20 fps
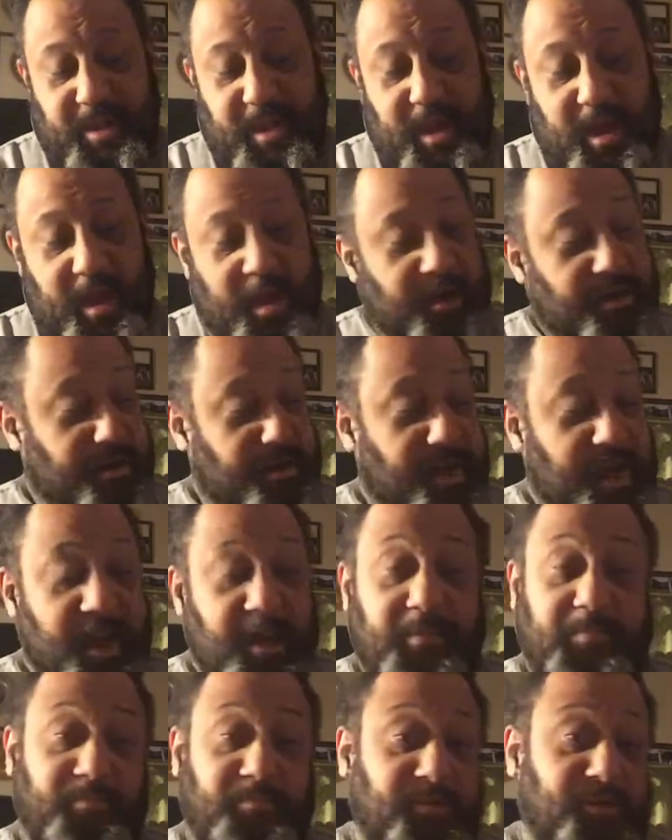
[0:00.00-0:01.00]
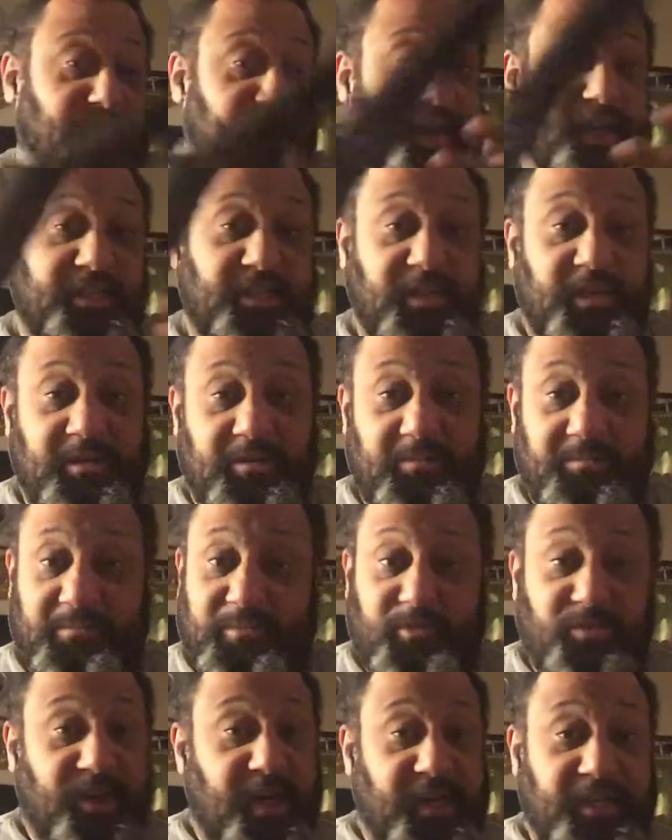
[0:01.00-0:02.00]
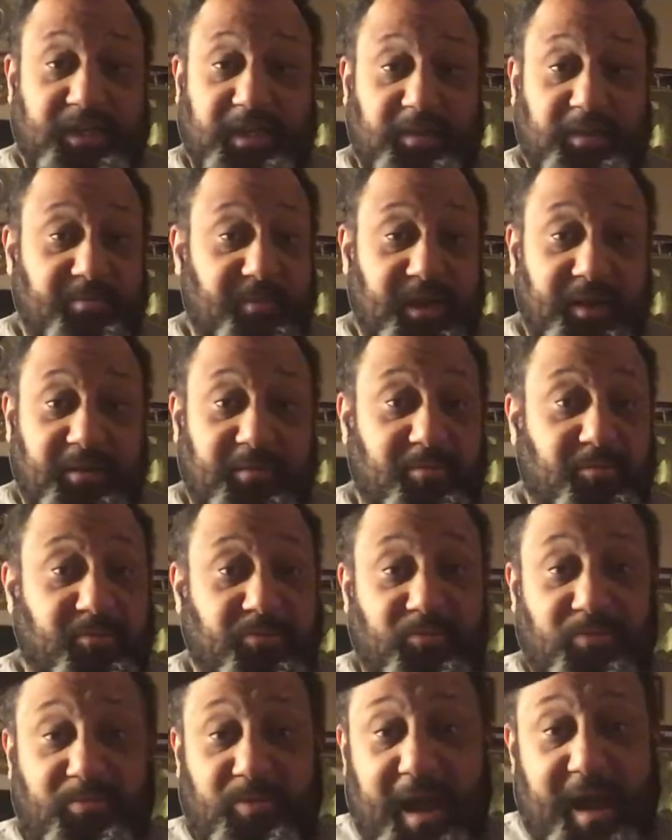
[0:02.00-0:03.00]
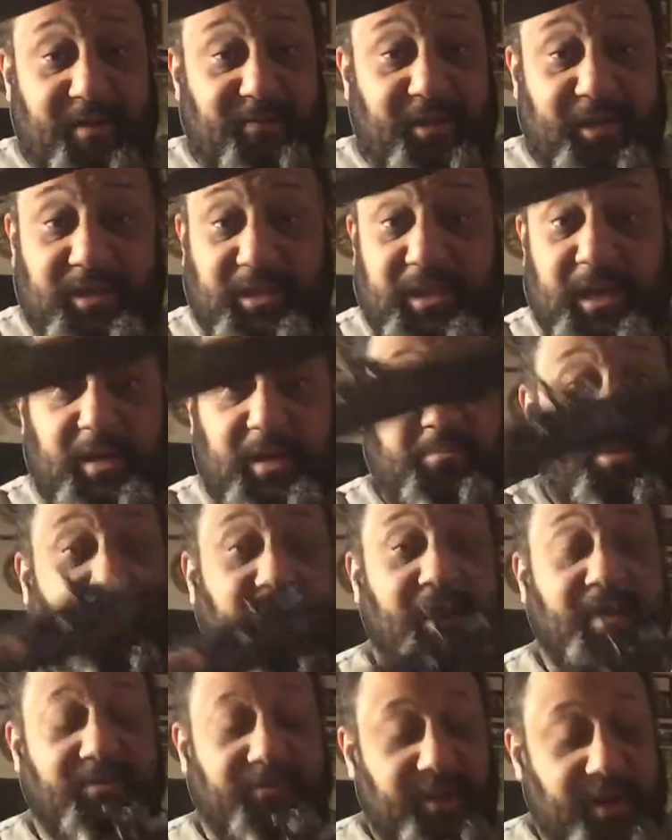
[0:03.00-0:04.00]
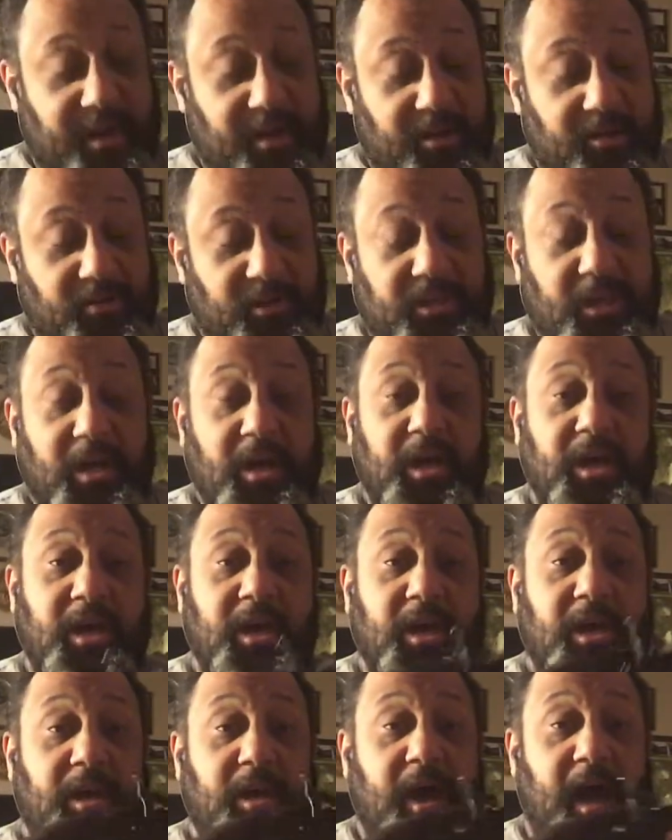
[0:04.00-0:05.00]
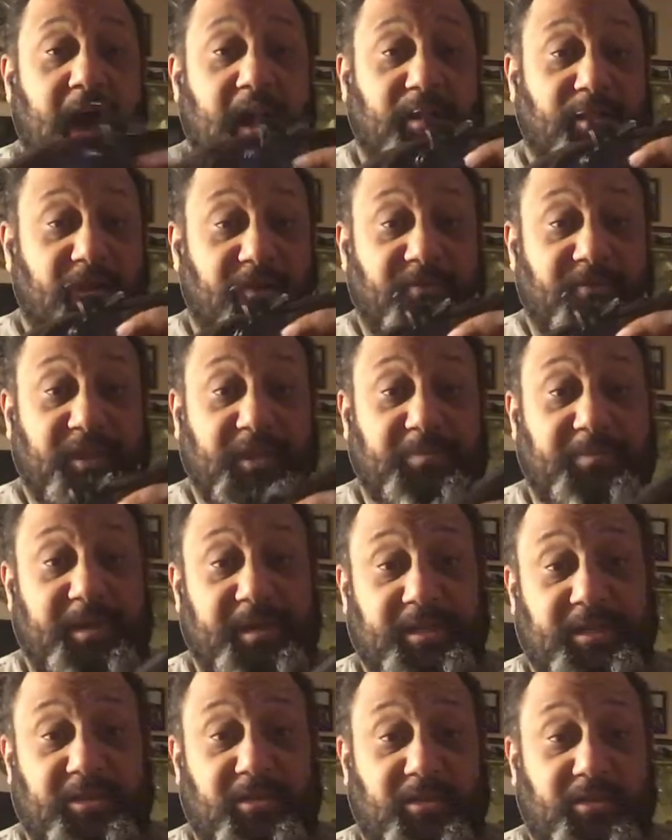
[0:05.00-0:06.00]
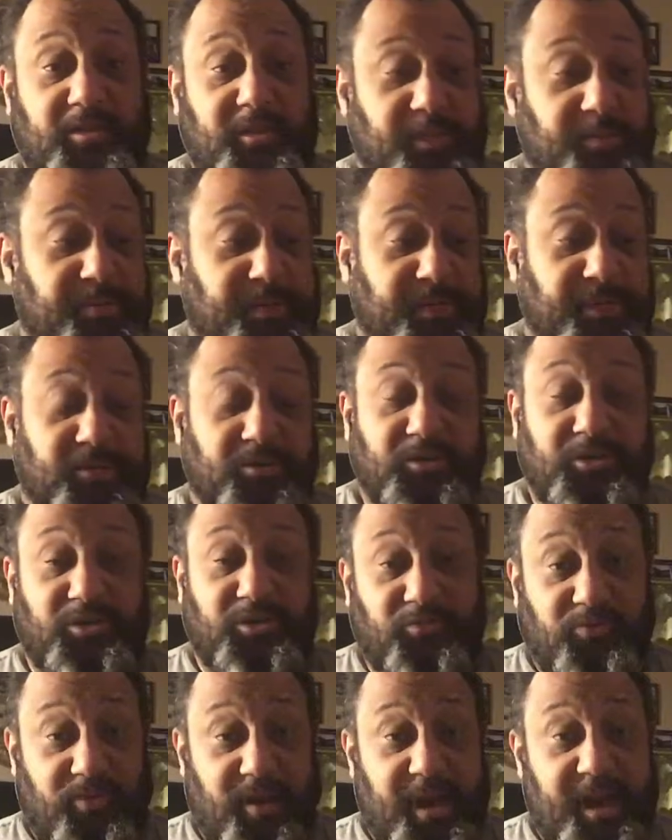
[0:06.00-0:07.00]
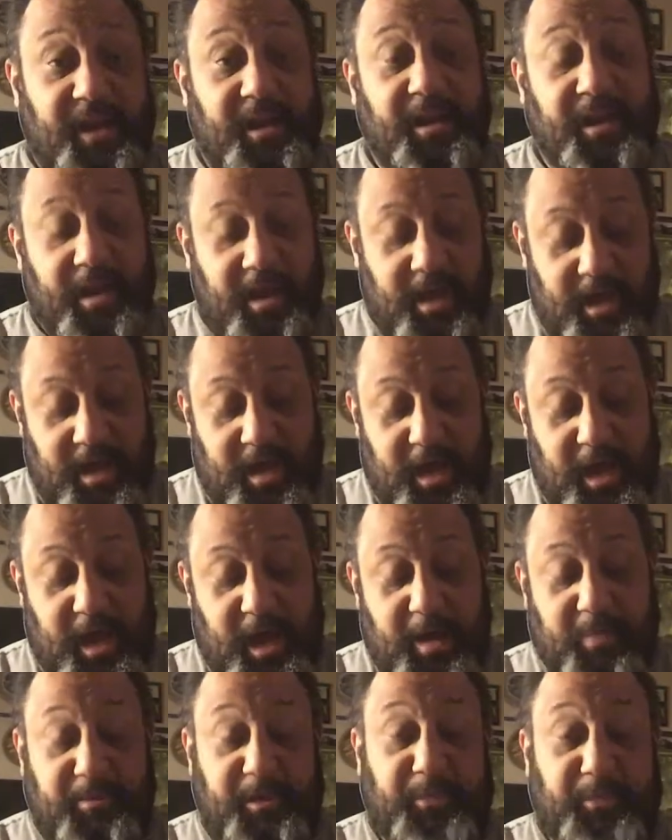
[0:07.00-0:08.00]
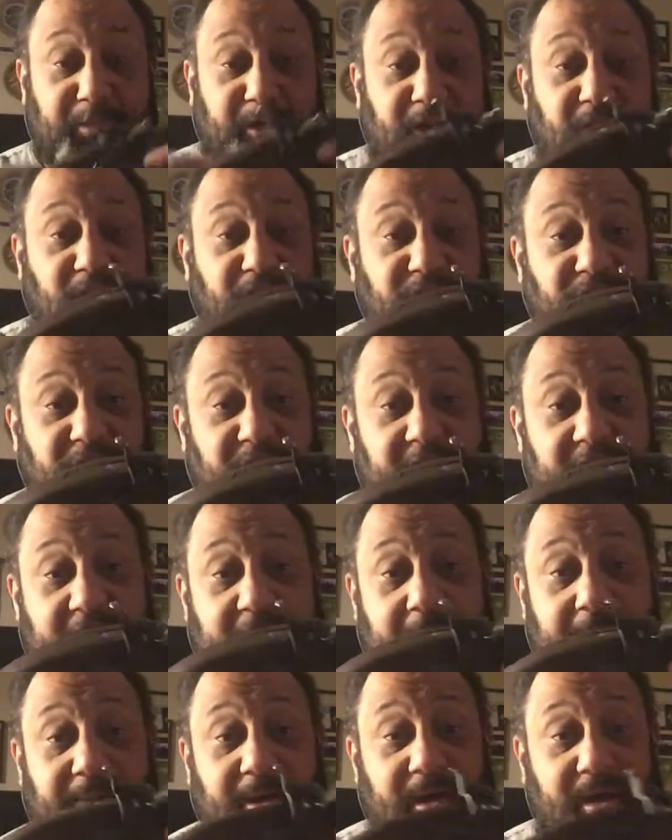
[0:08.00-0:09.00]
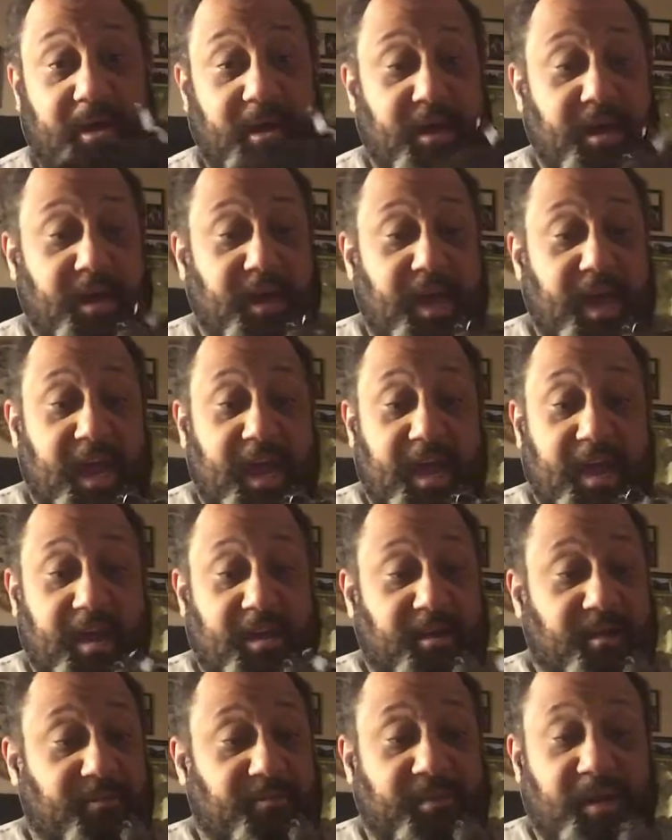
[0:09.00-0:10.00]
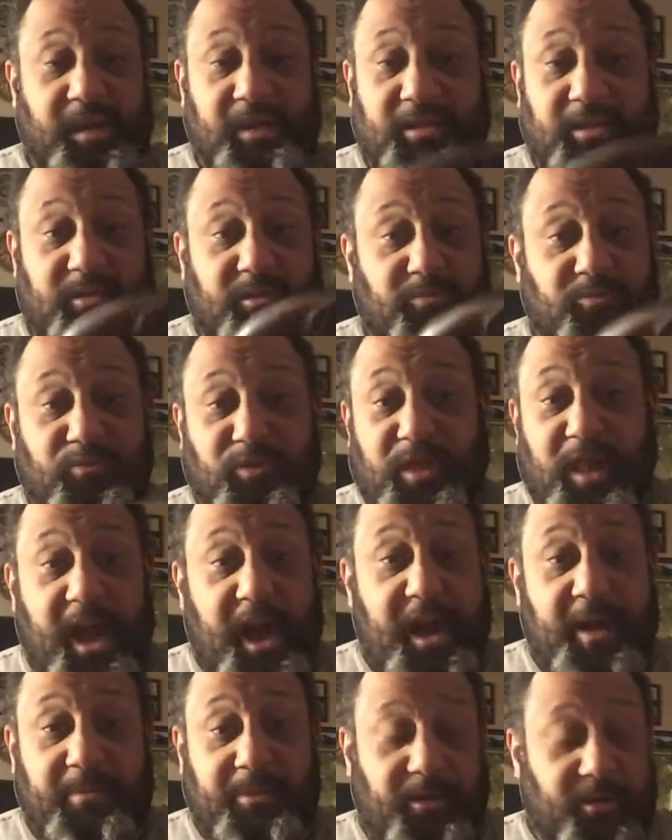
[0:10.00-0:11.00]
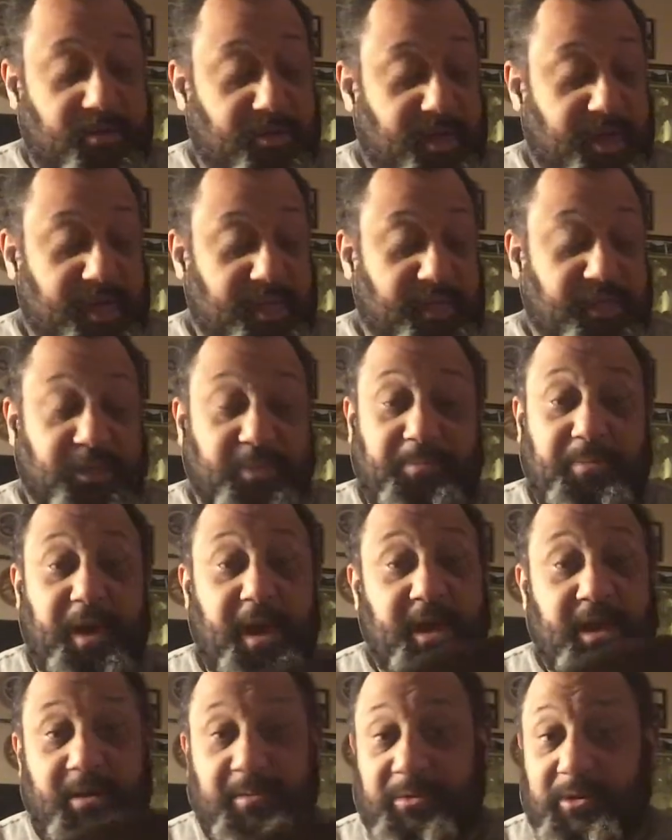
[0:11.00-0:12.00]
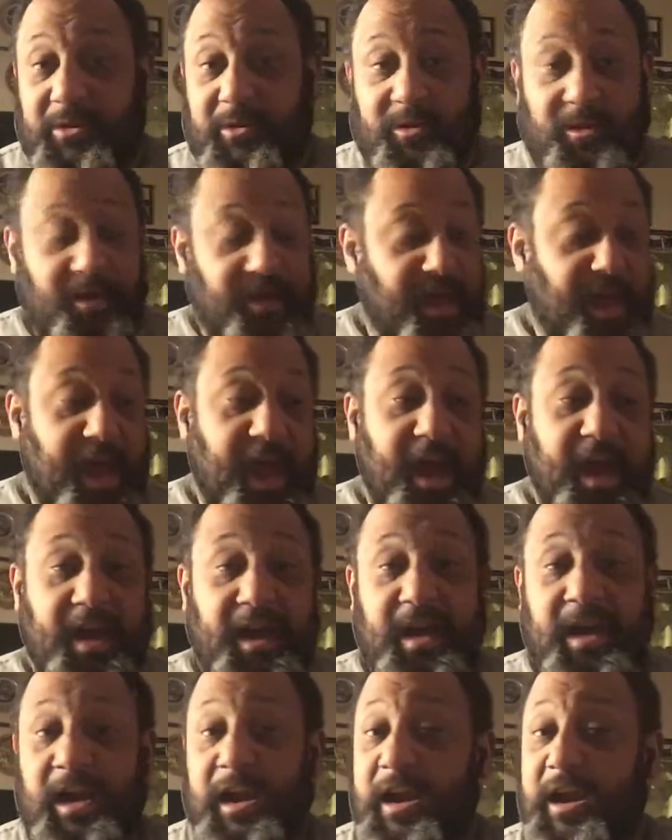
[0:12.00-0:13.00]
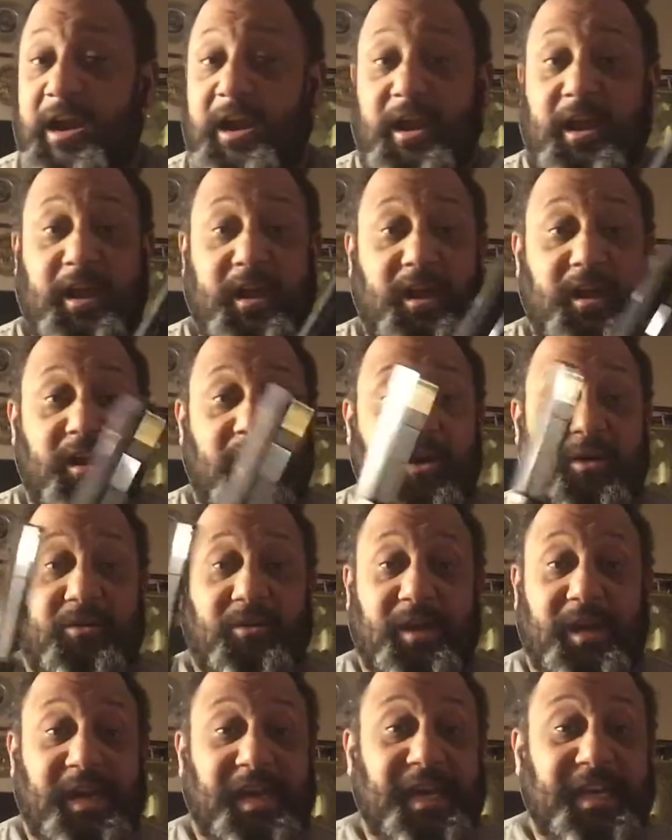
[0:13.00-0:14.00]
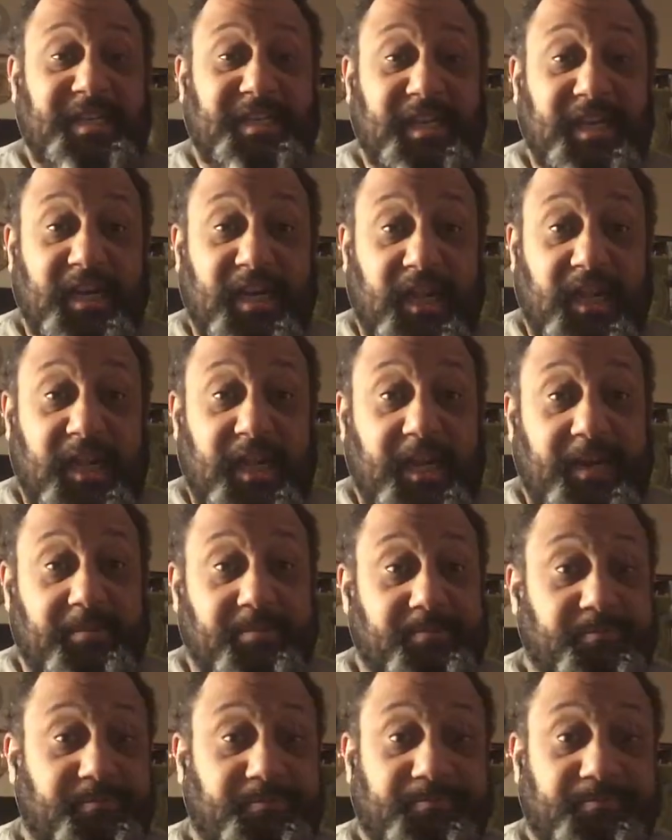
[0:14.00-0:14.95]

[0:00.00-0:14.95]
And yeah, you guys seen me have this in plenty of videos. I love this pistol. This pistol's great. It's percussion cap. It's reliable. It's dependable, and you know, easy to clean.